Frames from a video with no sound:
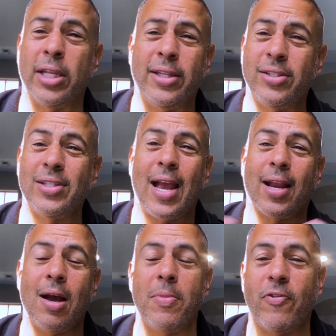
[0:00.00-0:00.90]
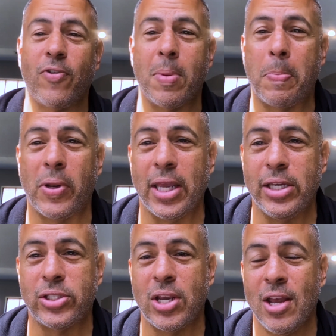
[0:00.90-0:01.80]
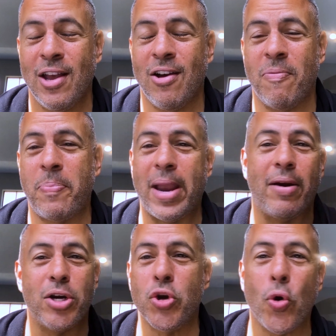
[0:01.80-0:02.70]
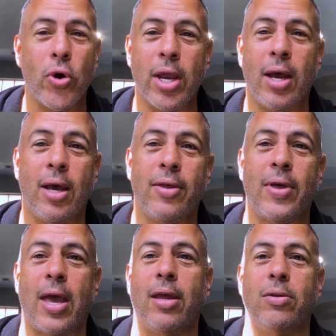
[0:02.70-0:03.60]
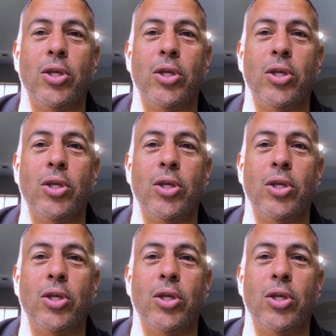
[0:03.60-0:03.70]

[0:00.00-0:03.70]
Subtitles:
And this is not coming from a place of paranoia that,